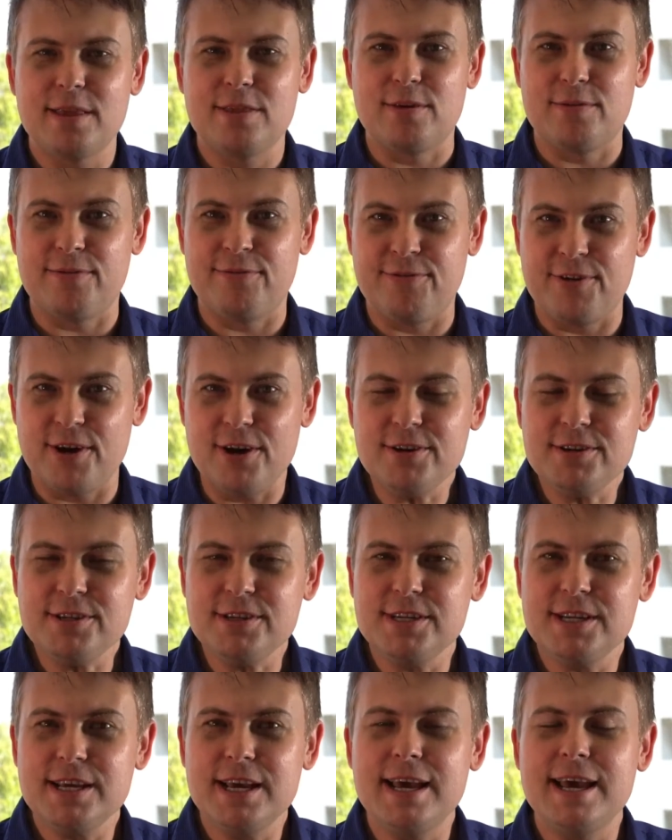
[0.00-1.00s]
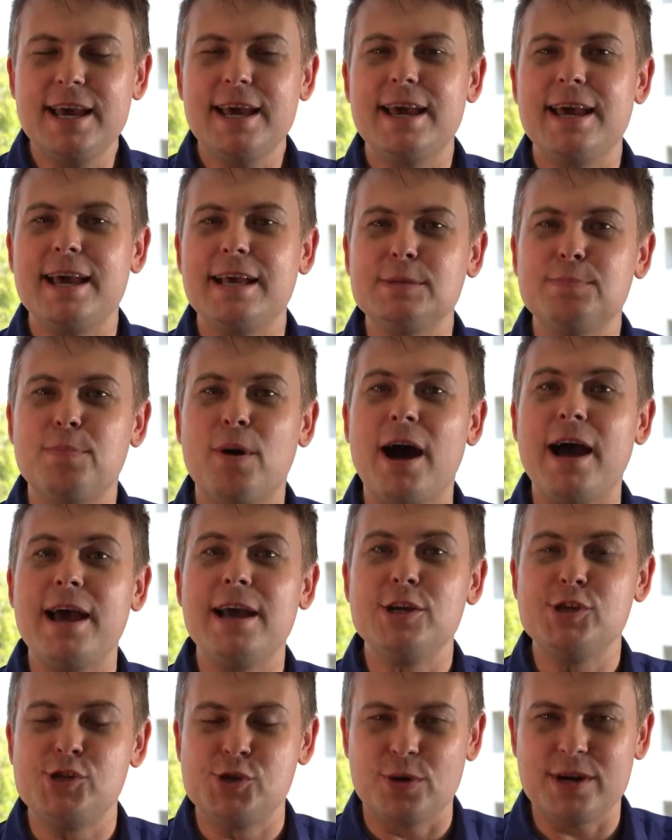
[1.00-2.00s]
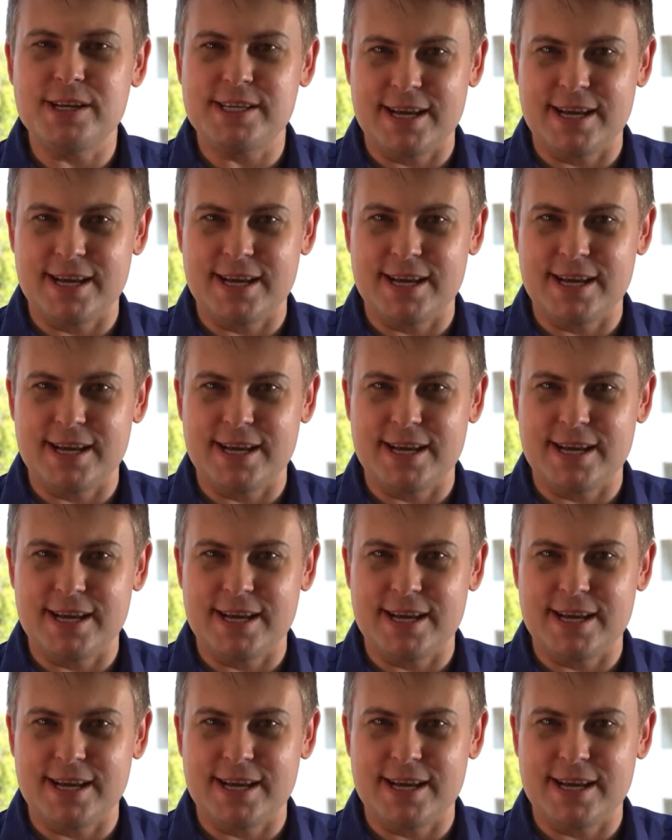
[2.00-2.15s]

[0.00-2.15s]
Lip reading: The first is by joint